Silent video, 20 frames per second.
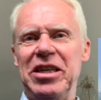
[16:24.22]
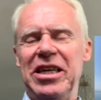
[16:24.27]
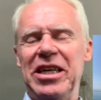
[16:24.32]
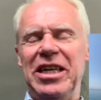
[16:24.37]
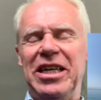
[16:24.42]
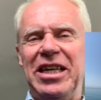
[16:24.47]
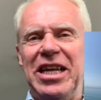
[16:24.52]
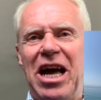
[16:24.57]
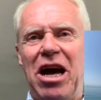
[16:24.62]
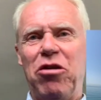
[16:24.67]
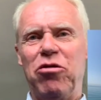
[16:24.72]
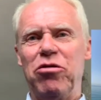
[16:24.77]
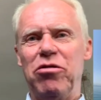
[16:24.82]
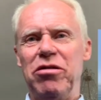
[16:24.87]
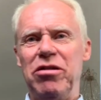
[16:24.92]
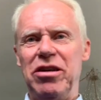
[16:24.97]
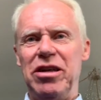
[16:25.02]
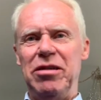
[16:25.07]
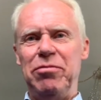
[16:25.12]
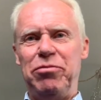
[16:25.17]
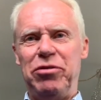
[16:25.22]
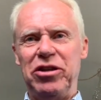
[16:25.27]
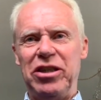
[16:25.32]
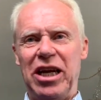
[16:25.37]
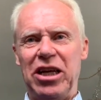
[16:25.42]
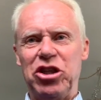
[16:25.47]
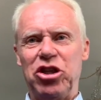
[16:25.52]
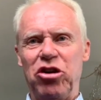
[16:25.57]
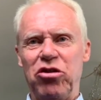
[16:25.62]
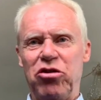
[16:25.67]
now
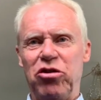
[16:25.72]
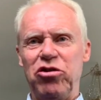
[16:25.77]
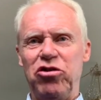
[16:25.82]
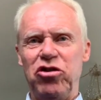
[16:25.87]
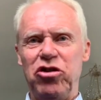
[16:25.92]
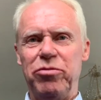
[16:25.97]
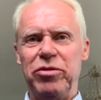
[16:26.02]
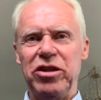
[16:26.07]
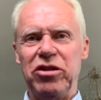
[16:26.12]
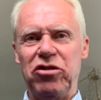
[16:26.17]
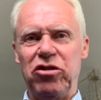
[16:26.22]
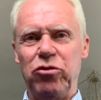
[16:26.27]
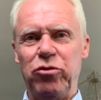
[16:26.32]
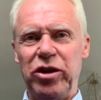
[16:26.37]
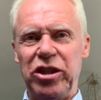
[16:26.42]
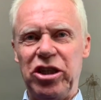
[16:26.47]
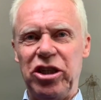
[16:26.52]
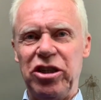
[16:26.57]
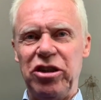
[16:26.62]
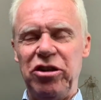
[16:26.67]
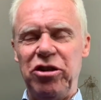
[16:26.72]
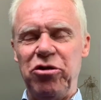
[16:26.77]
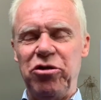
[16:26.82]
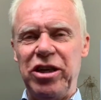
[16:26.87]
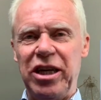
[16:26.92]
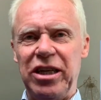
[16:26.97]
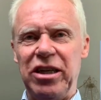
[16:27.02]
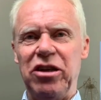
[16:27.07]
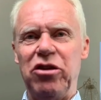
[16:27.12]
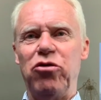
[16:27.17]
potential consumers to which you
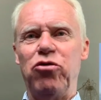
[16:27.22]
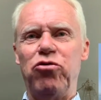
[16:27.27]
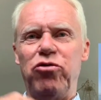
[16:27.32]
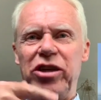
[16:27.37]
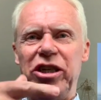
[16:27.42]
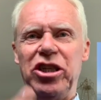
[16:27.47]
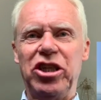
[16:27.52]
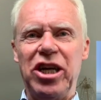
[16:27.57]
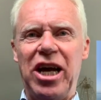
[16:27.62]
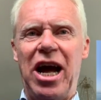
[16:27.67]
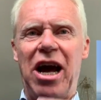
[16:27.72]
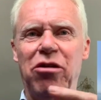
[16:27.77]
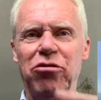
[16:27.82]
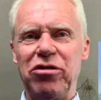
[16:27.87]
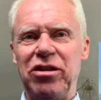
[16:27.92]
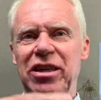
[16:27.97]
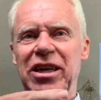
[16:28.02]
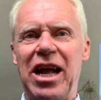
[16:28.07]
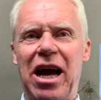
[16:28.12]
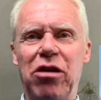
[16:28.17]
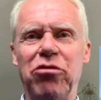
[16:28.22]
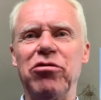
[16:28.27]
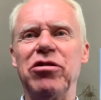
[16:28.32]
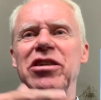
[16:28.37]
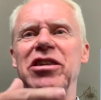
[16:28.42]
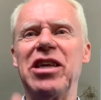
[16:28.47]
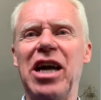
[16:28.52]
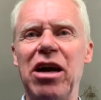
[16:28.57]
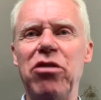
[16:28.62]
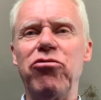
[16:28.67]
can reach out now
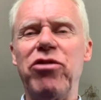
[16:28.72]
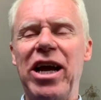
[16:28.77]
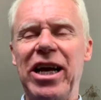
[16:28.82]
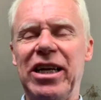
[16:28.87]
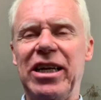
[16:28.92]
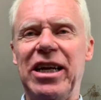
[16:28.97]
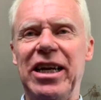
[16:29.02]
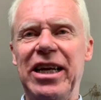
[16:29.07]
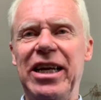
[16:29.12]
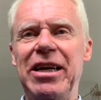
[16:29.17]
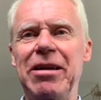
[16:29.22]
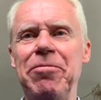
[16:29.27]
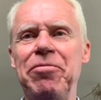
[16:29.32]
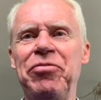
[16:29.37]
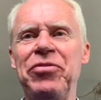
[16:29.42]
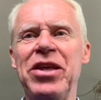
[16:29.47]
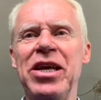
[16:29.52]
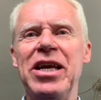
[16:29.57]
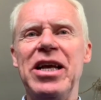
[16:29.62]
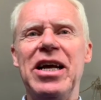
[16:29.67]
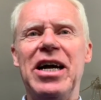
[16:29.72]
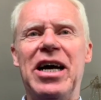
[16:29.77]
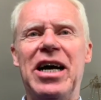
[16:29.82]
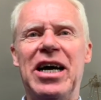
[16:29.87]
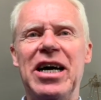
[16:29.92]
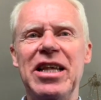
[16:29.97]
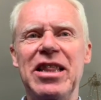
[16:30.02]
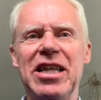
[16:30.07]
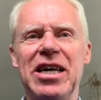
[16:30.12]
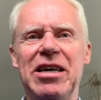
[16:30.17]
directly,
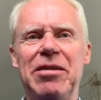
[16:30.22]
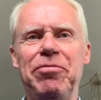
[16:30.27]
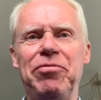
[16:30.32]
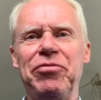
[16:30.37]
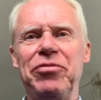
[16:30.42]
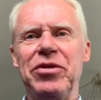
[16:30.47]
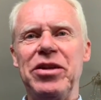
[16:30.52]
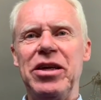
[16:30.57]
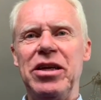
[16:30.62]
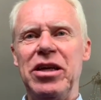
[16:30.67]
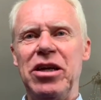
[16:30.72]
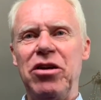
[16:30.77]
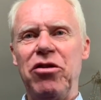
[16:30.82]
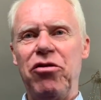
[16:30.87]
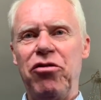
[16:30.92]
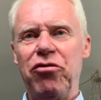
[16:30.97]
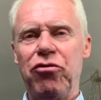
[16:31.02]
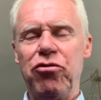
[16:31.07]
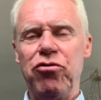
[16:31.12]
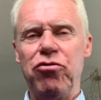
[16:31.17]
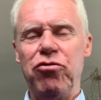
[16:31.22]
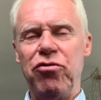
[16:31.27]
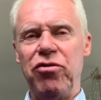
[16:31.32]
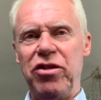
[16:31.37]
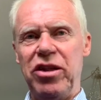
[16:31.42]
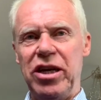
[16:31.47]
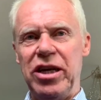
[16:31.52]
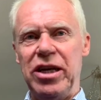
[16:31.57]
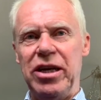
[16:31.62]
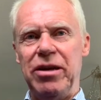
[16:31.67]
either through
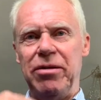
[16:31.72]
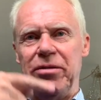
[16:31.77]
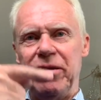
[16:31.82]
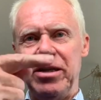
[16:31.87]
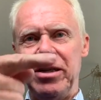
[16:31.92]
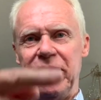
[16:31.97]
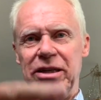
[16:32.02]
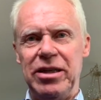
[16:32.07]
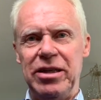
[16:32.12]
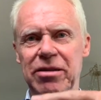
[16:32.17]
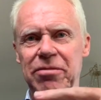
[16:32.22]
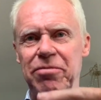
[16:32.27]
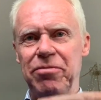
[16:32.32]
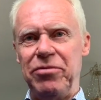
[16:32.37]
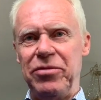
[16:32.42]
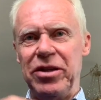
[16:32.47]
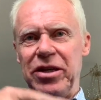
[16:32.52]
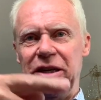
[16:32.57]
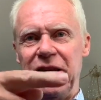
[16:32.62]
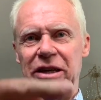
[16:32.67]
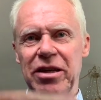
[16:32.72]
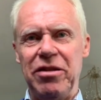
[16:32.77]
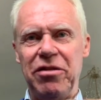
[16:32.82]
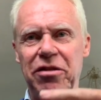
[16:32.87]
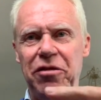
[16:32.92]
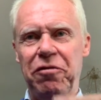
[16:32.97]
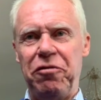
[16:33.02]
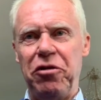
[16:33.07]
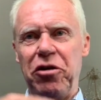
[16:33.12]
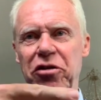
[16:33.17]

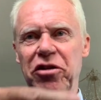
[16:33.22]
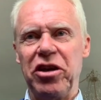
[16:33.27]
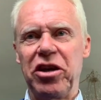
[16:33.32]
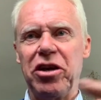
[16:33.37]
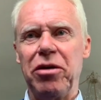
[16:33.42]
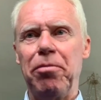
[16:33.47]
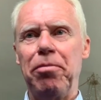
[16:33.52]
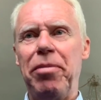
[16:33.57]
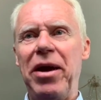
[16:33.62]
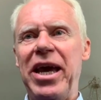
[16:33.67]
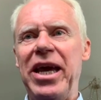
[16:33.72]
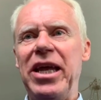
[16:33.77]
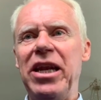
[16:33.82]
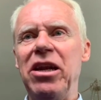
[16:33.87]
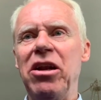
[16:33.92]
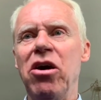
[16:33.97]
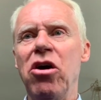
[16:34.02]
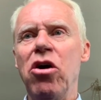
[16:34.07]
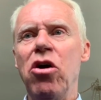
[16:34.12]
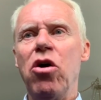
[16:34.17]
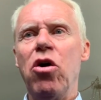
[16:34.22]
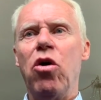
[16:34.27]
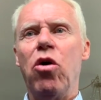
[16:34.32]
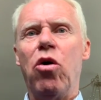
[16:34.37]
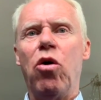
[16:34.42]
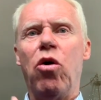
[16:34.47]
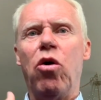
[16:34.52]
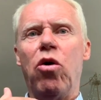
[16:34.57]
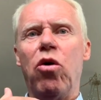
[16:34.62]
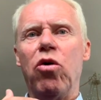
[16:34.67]
the further campaign
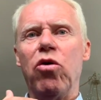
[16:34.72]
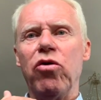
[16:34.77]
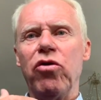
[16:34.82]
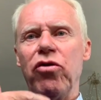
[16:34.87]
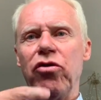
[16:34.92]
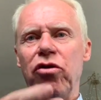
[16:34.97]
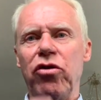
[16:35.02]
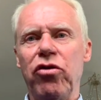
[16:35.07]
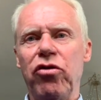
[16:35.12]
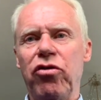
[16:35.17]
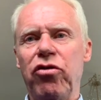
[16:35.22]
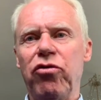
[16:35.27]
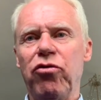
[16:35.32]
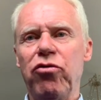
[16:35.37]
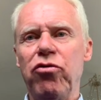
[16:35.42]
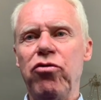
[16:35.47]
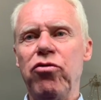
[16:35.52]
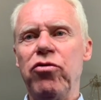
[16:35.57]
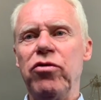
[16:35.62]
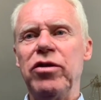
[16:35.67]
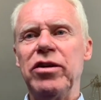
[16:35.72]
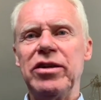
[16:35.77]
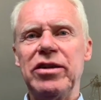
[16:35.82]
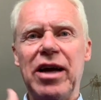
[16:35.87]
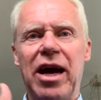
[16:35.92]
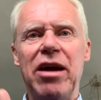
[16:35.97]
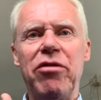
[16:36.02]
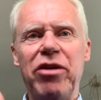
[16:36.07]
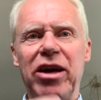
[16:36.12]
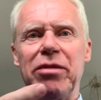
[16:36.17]
or through
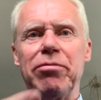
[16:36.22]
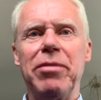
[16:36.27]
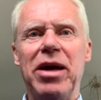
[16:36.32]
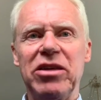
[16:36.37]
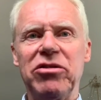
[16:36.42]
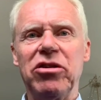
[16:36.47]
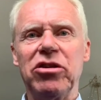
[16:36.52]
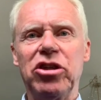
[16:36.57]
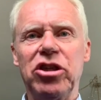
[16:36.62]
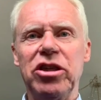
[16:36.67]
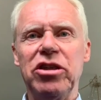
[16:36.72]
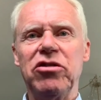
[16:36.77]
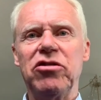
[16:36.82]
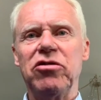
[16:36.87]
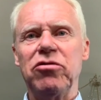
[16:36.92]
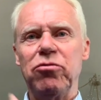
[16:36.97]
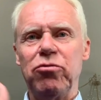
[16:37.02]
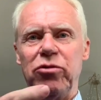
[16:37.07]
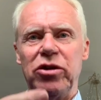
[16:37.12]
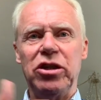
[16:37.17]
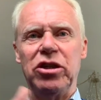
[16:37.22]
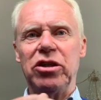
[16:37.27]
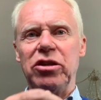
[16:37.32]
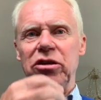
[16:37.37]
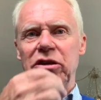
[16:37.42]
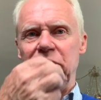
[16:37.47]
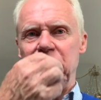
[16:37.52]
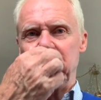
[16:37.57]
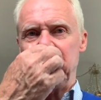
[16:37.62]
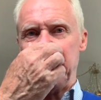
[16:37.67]
direct messages, which
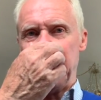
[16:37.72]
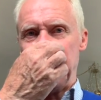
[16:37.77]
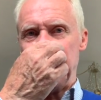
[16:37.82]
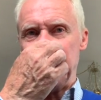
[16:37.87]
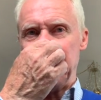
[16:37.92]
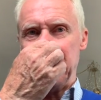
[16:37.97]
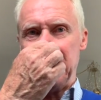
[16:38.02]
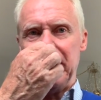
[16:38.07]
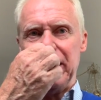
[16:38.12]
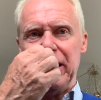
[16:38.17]
you can